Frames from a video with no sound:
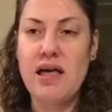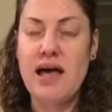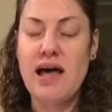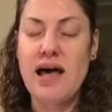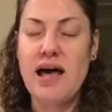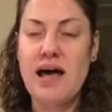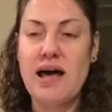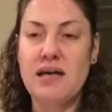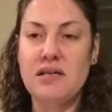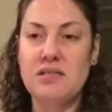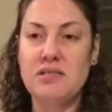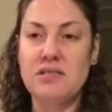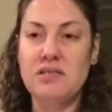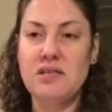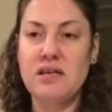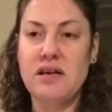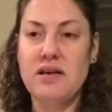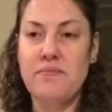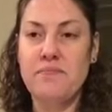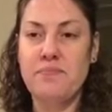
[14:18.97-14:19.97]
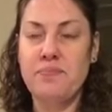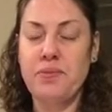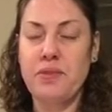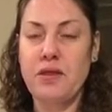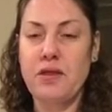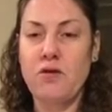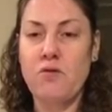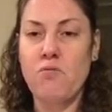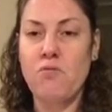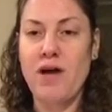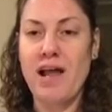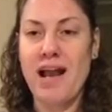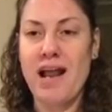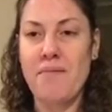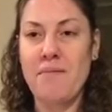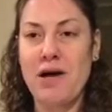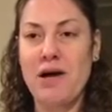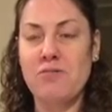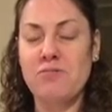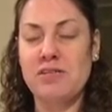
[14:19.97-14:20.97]
And when
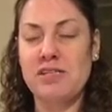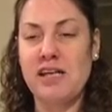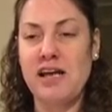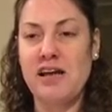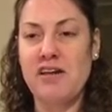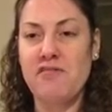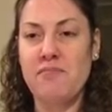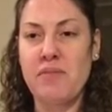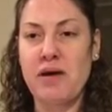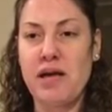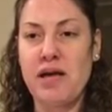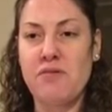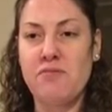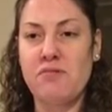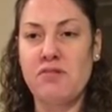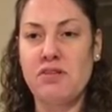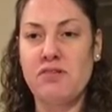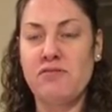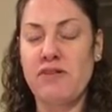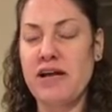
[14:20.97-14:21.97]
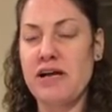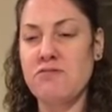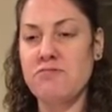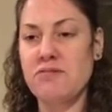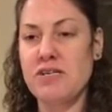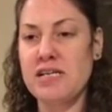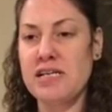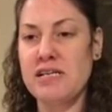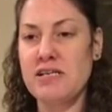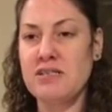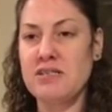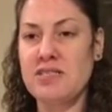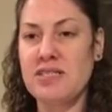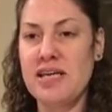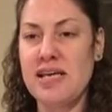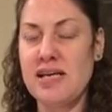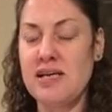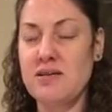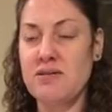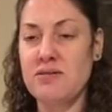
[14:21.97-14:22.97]
I'm outside of my own surroundings,
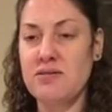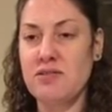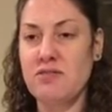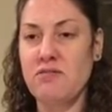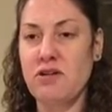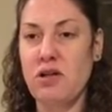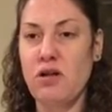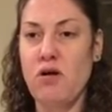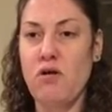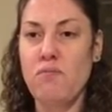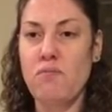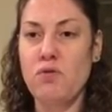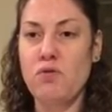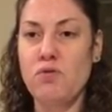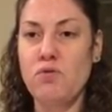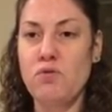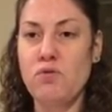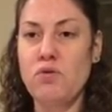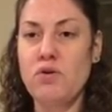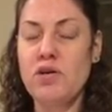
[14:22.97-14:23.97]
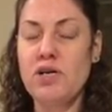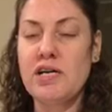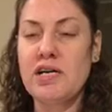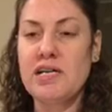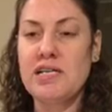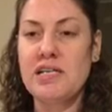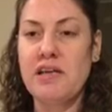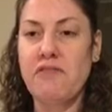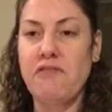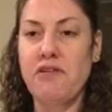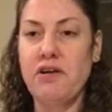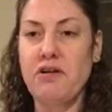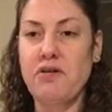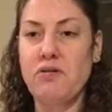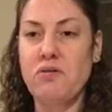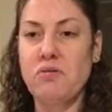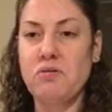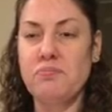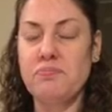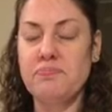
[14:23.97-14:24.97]
things are a lot more
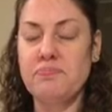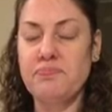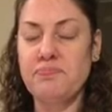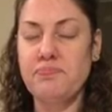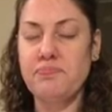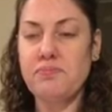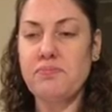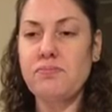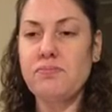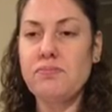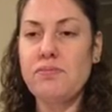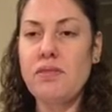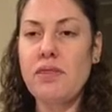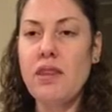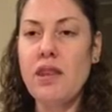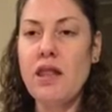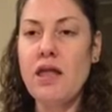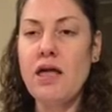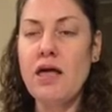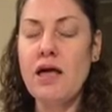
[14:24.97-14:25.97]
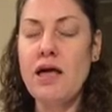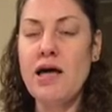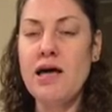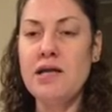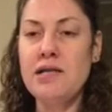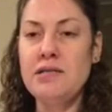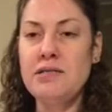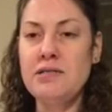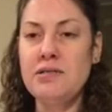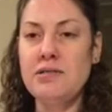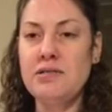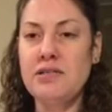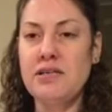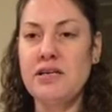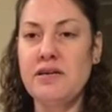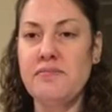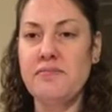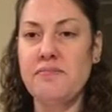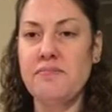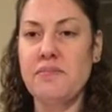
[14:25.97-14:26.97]
difficult,
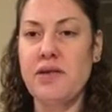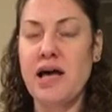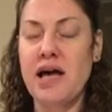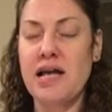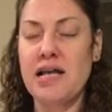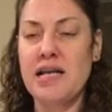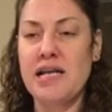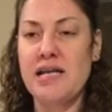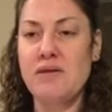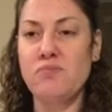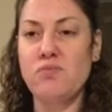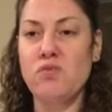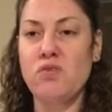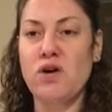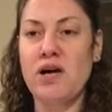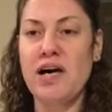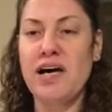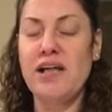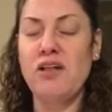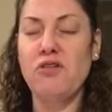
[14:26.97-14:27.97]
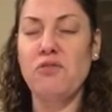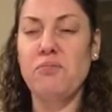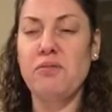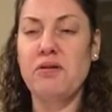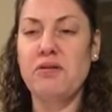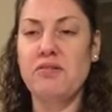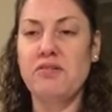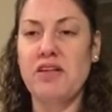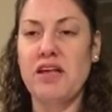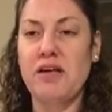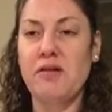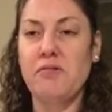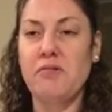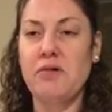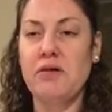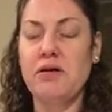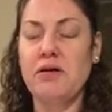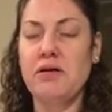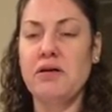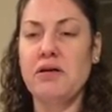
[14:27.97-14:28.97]
and I need more help. So
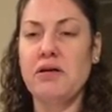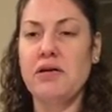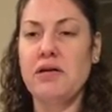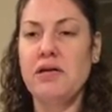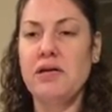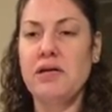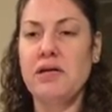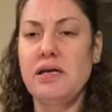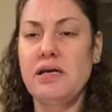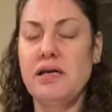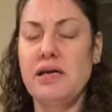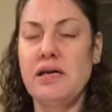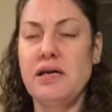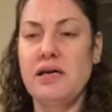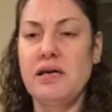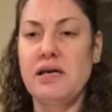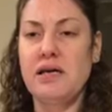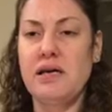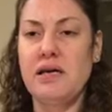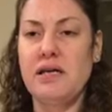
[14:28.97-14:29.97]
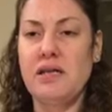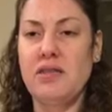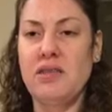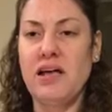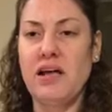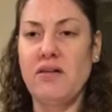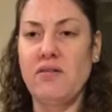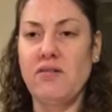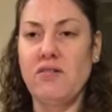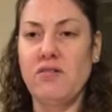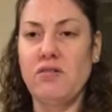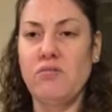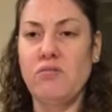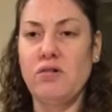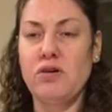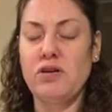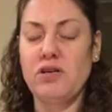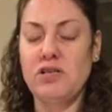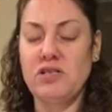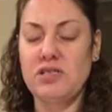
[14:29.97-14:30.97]
that's the
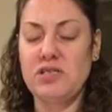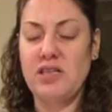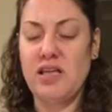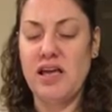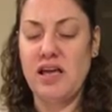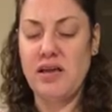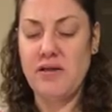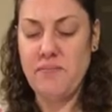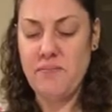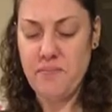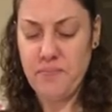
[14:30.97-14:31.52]
worst thing.